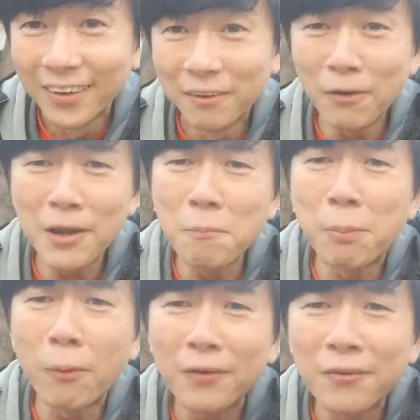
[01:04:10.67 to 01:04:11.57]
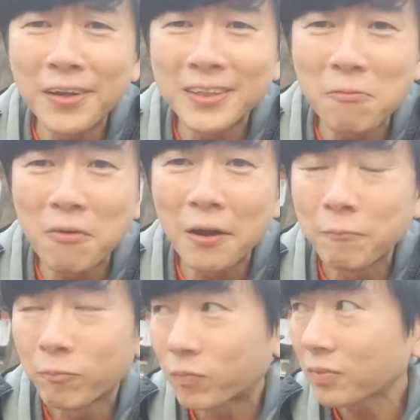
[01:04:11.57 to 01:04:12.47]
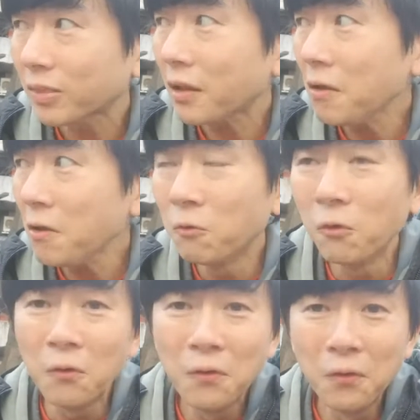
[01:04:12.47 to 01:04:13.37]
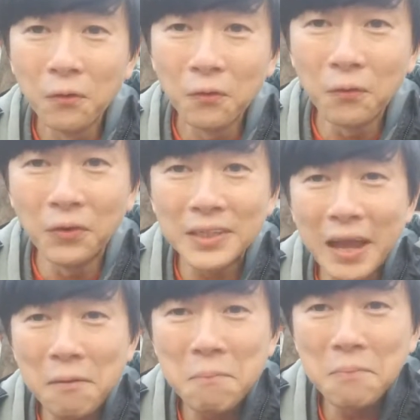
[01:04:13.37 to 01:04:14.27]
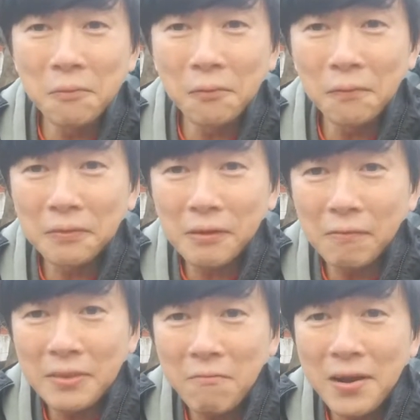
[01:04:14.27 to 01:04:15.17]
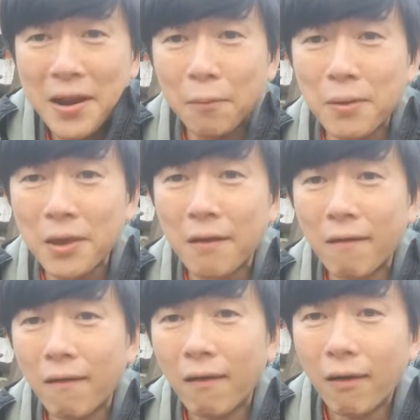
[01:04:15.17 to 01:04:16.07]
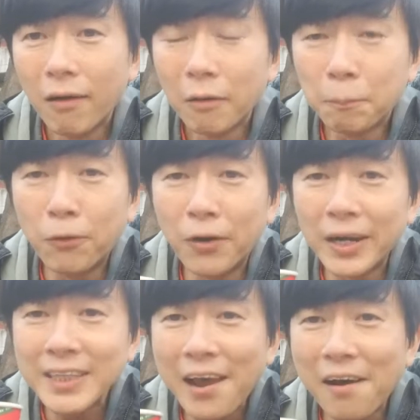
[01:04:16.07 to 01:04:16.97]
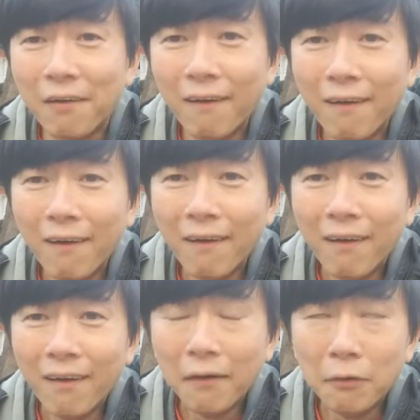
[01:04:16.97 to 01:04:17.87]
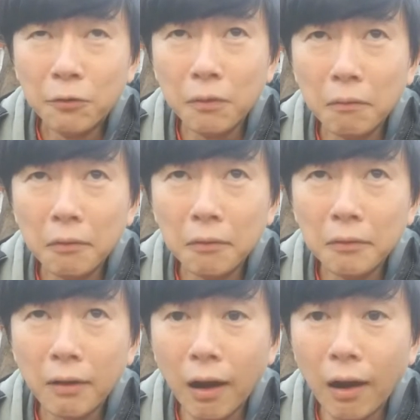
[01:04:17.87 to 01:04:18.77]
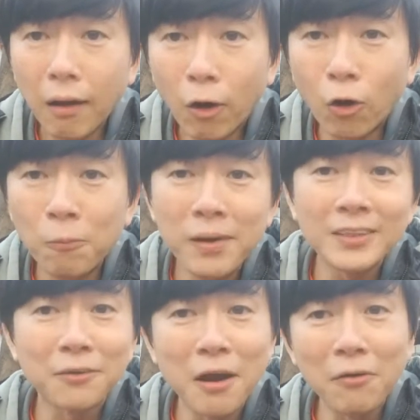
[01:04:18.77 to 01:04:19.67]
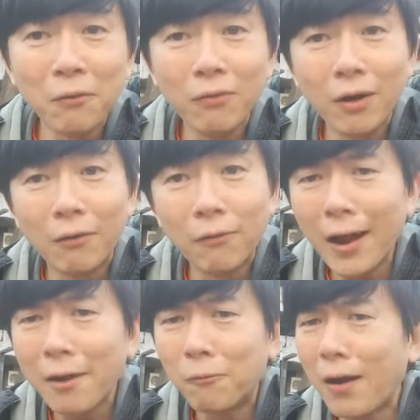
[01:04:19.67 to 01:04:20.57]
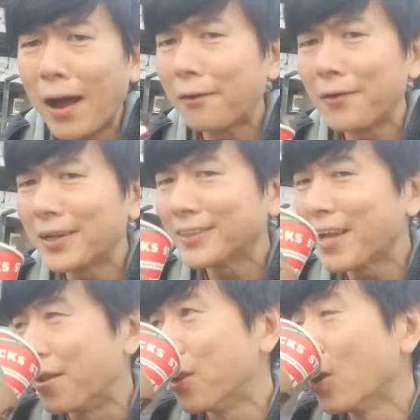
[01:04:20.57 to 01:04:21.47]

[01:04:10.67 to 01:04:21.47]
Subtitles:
Why are you bothering someone who is like someone like me, poor as hell? Homeless around the world. Why? I don't understand.